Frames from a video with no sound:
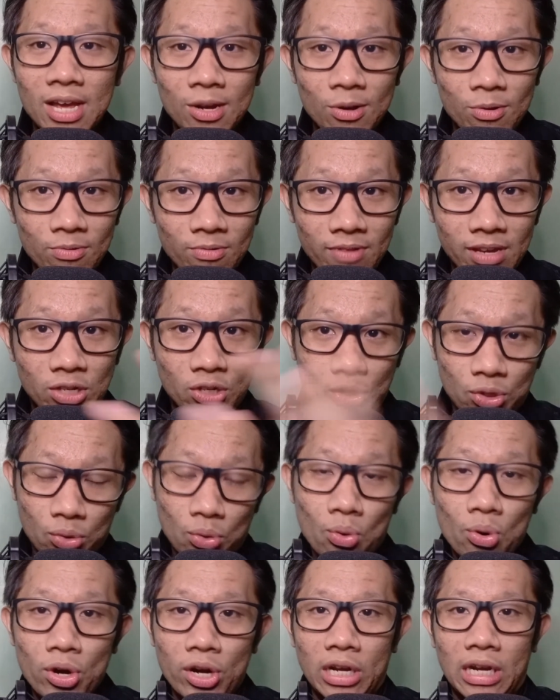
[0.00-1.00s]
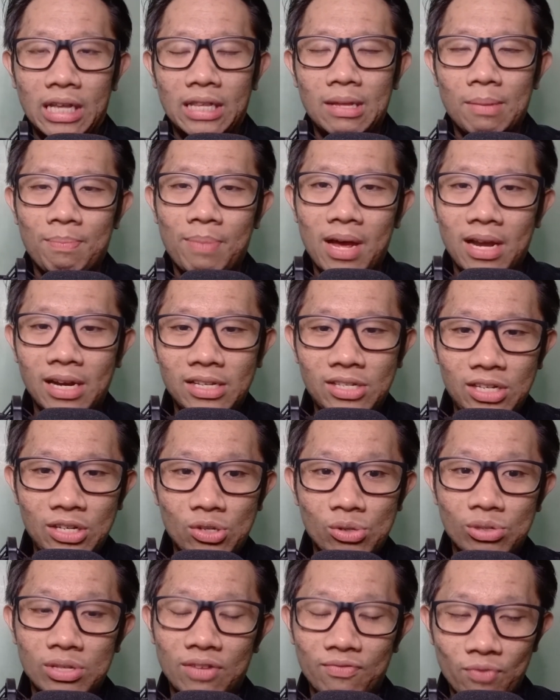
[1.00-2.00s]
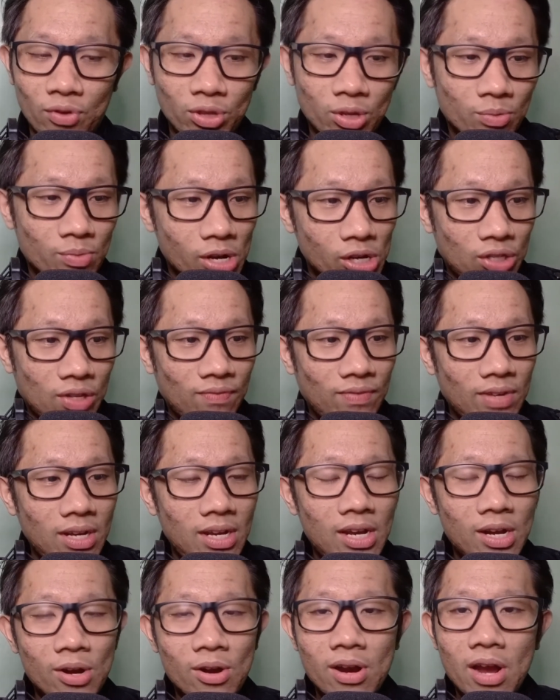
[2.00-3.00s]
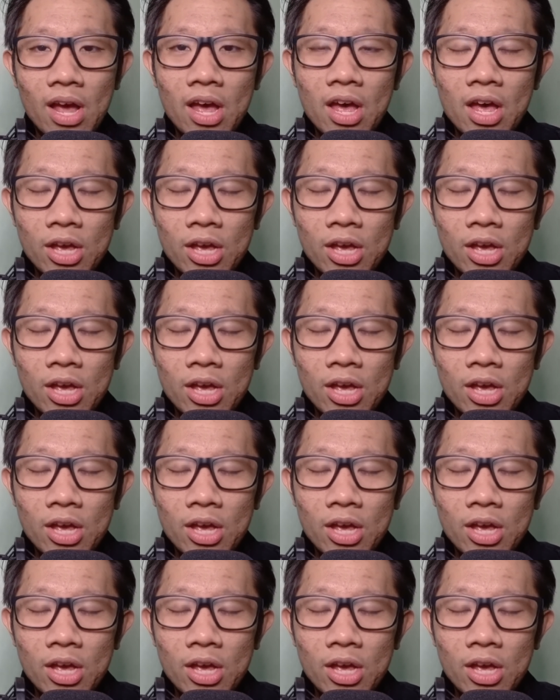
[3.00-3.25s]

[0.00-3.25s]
restored in the policy so that for the rest of the year,